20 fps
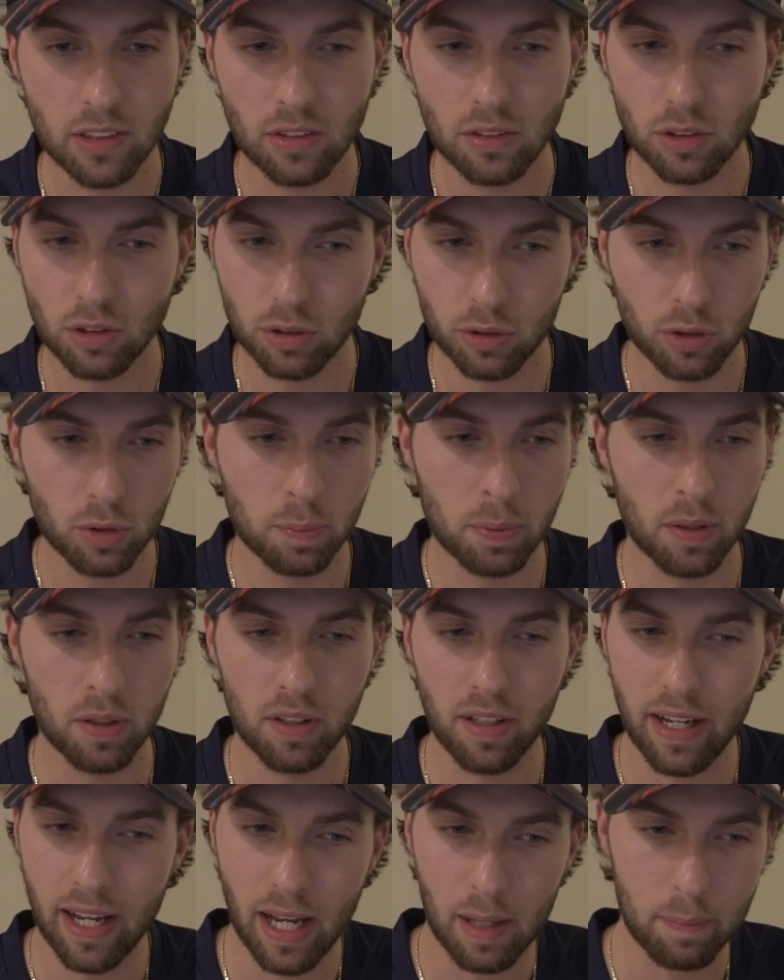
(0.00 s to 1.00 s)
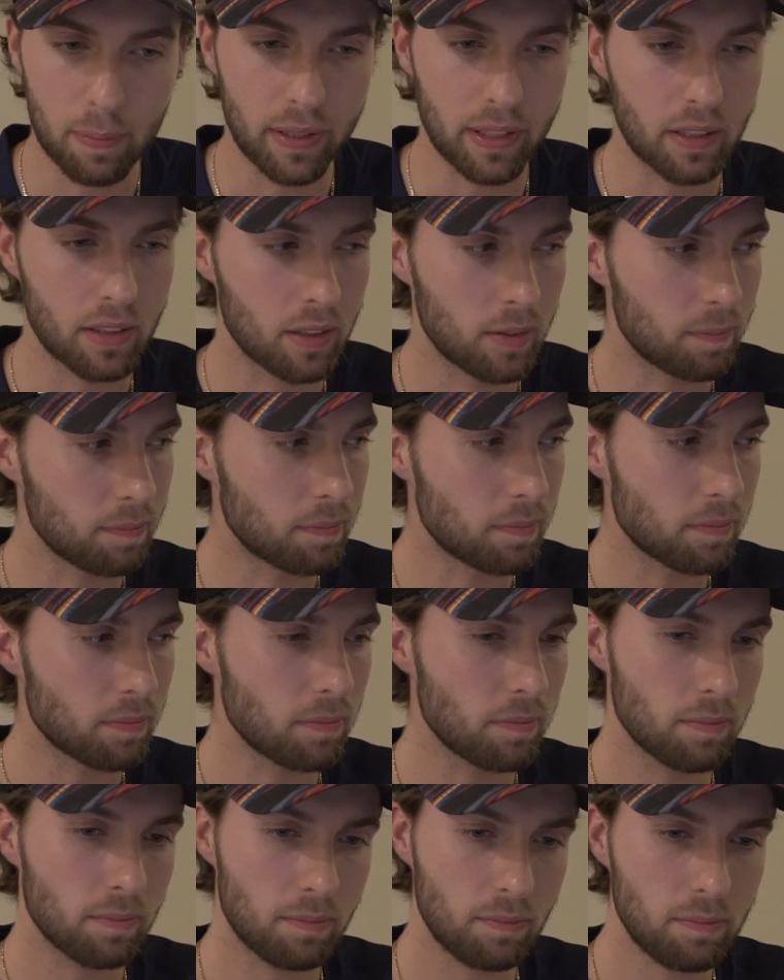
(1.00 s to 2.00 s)
super epic
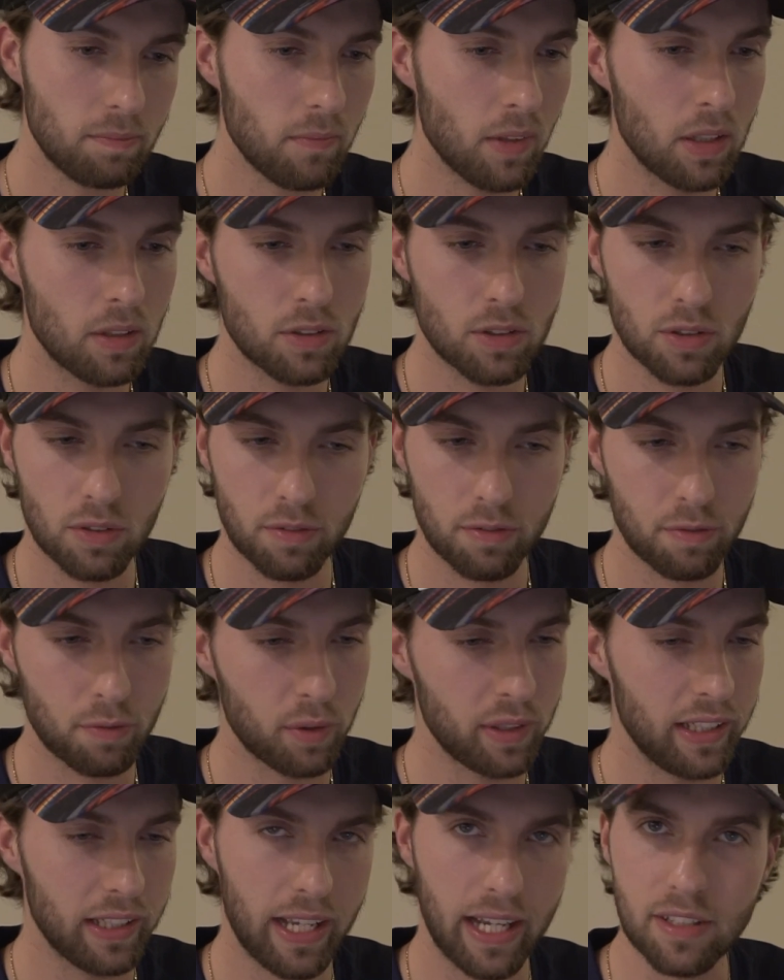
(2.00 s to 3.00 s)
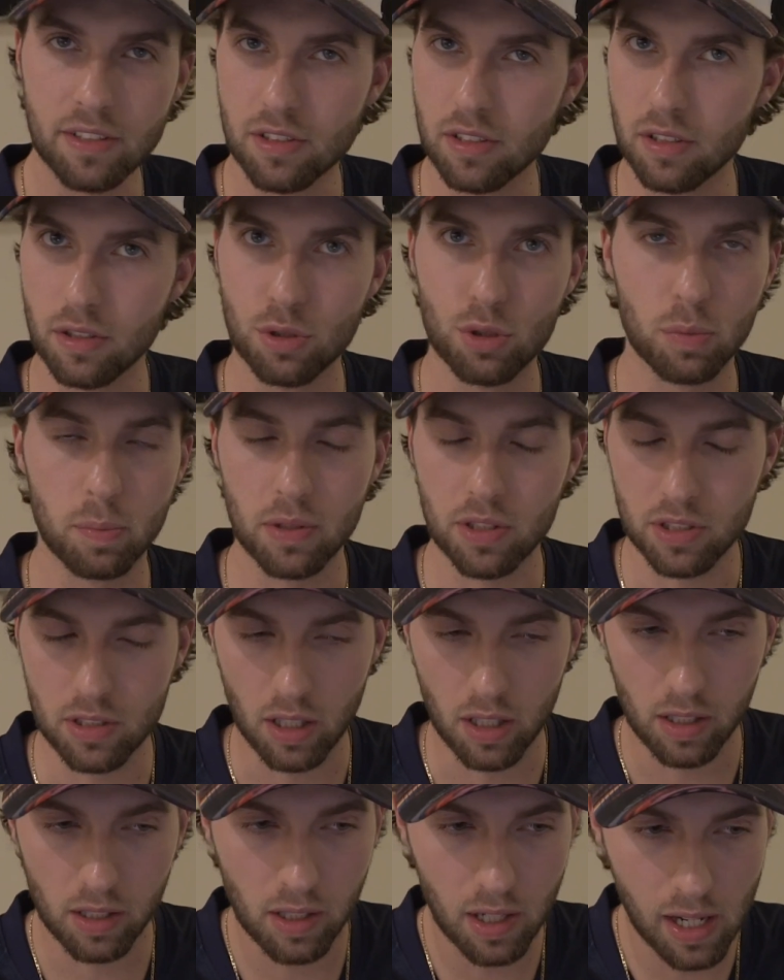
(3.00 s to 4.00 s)
freelancer
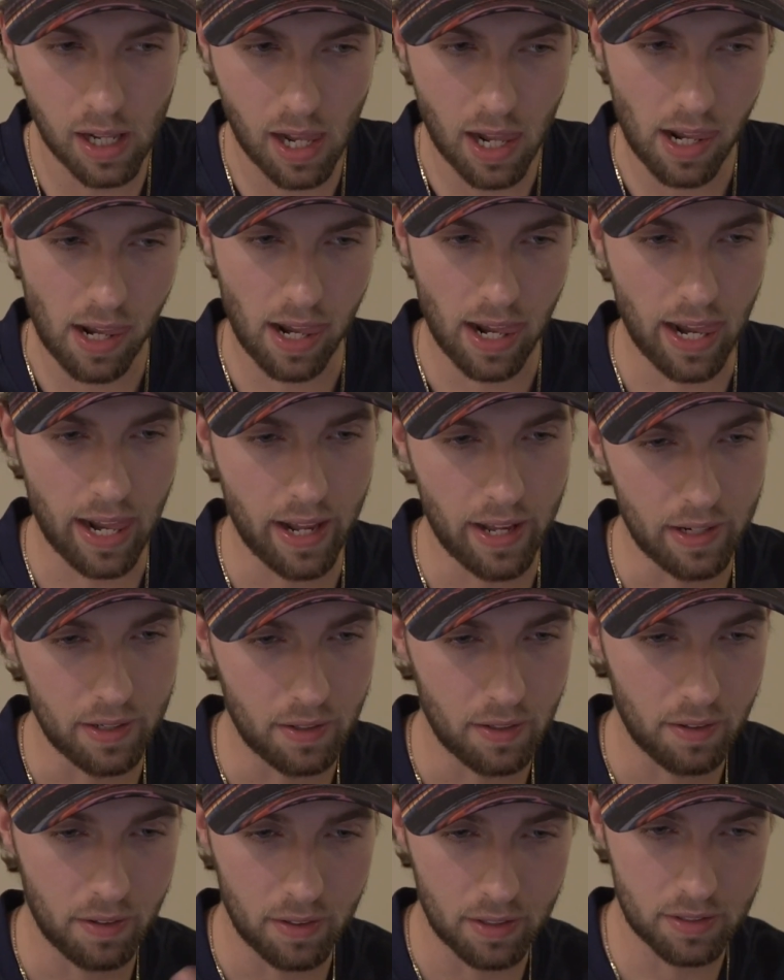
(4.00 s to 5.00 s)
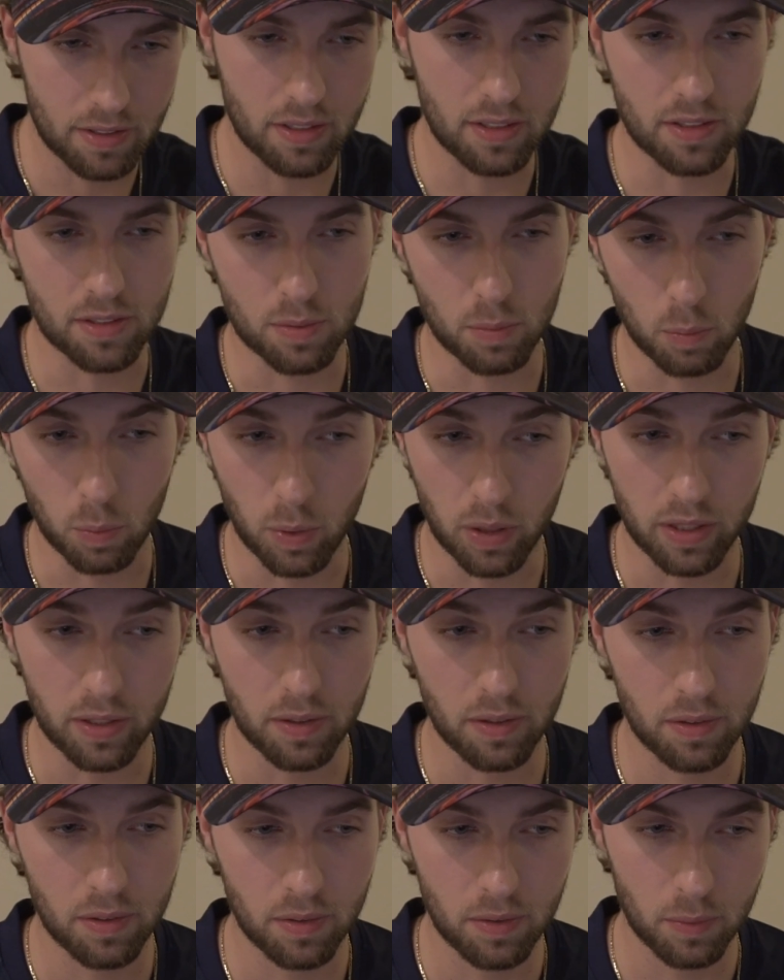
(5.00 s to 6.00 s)
superstar. And this is what
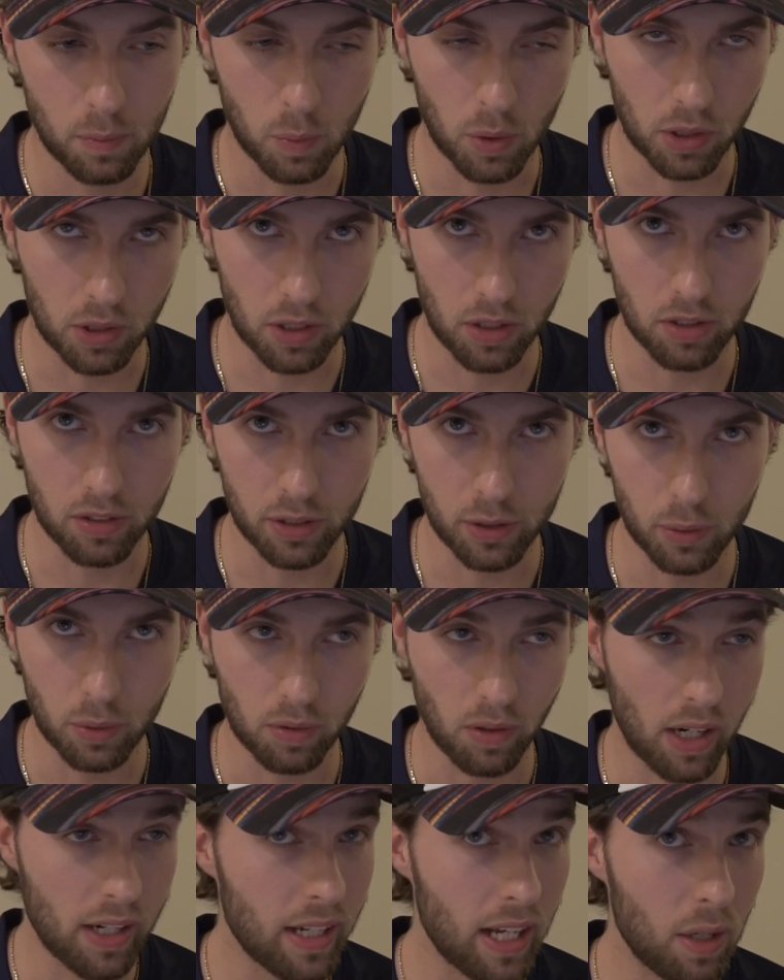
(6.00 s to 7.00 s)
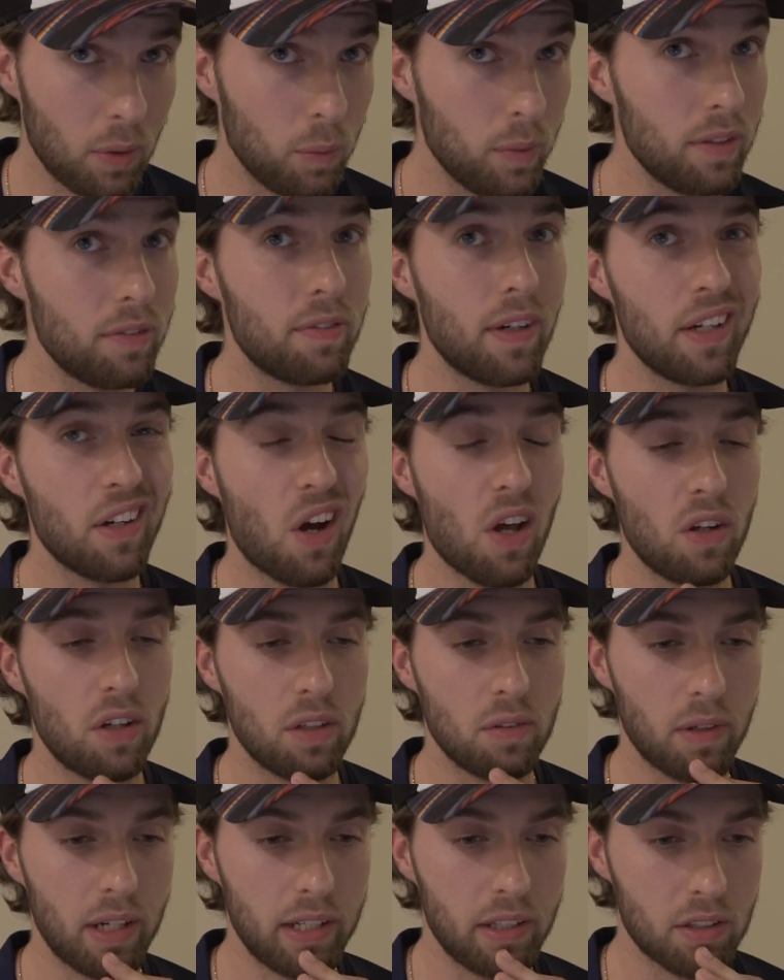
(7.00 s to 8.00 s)
we're currently doing right now. We find all
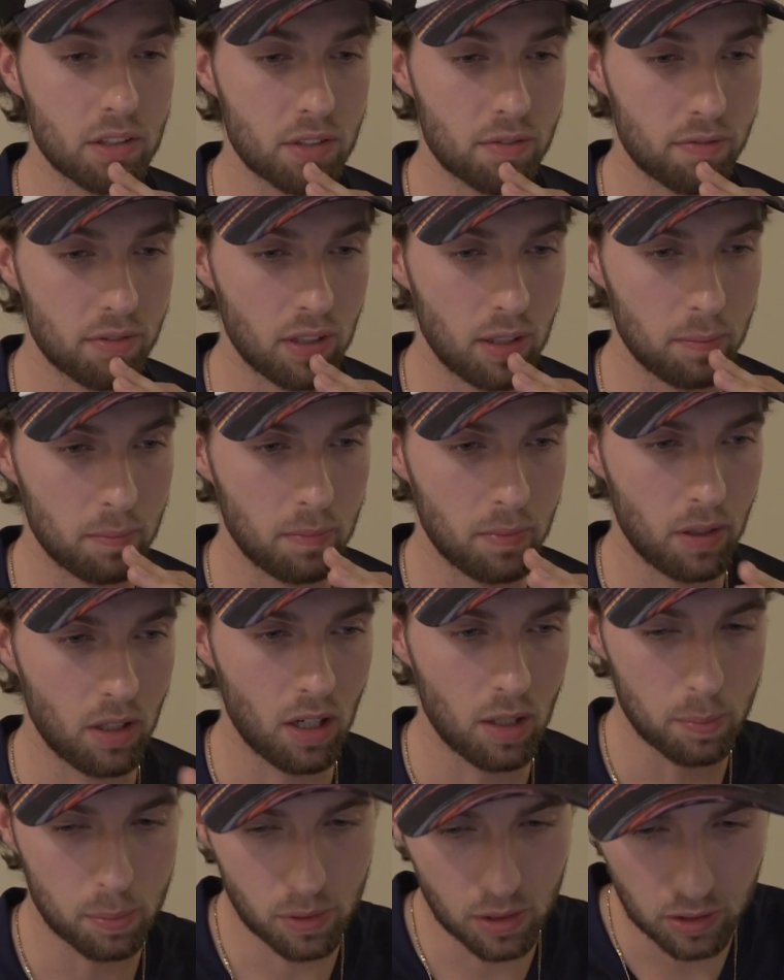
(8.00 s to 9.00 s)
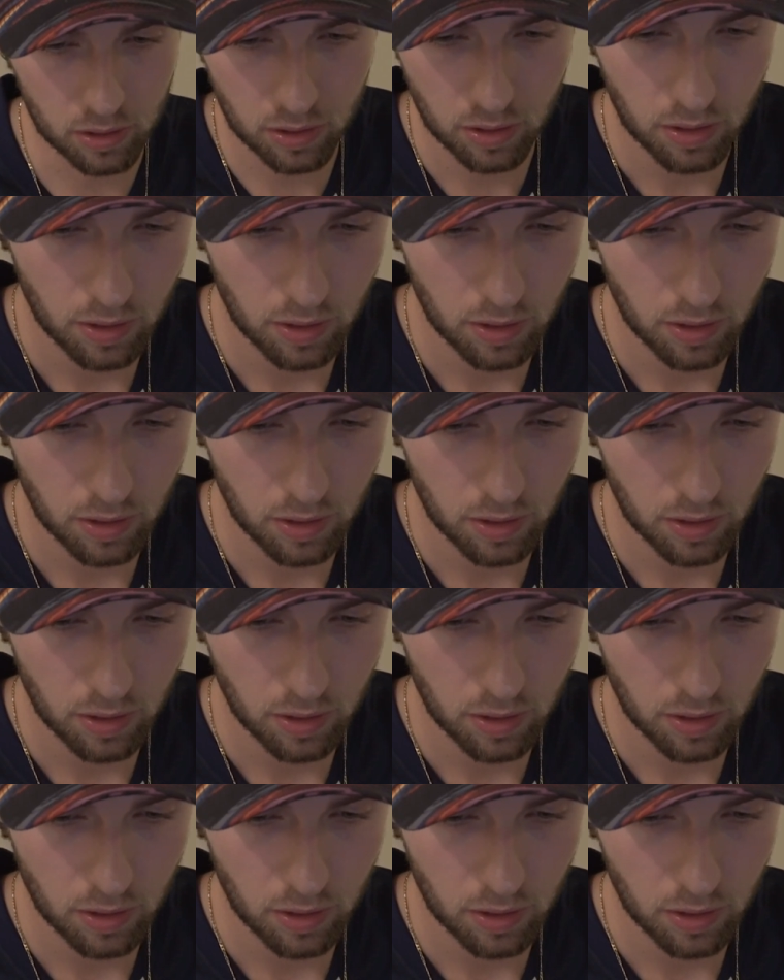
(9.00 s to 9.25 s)
our writers from Upwork.